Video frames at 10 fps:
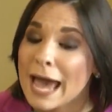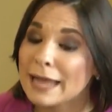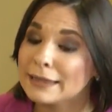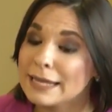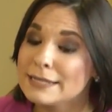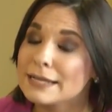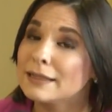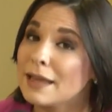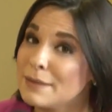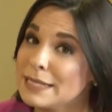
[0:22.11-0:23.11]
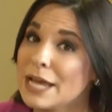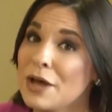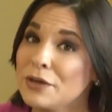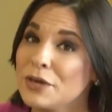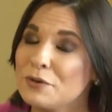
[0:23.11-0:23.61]
And Linda, let me
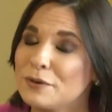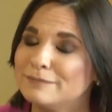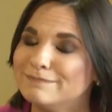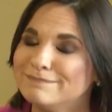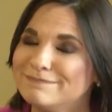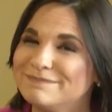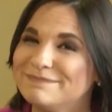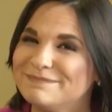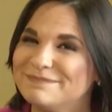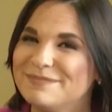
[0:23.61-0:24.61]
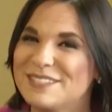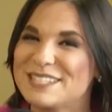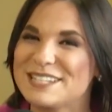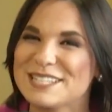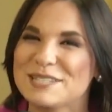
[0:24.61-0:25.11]
tell you, mm-mm-mm,
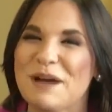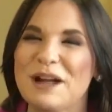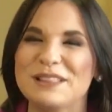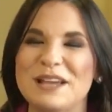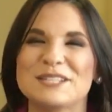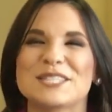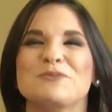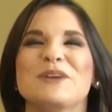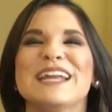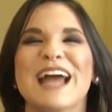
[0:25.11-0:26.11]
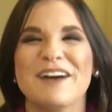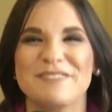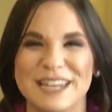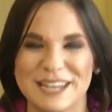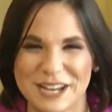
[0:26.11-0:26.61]
does it smell like sweet
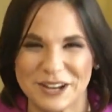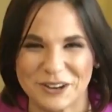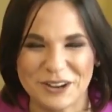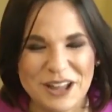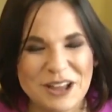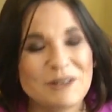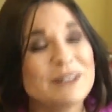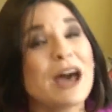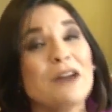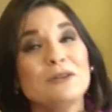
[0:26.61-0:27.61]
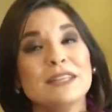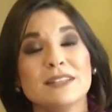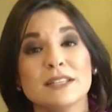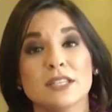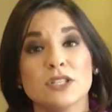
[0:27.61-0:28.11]
heaven in here? Well, not only
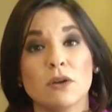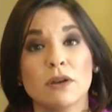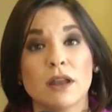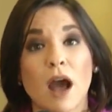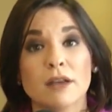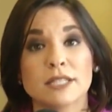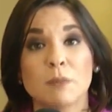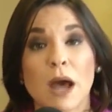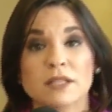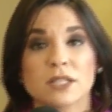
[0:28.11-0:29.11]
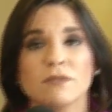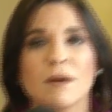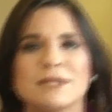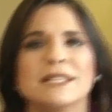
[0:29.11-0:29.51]
does the Donut Hotspot serve up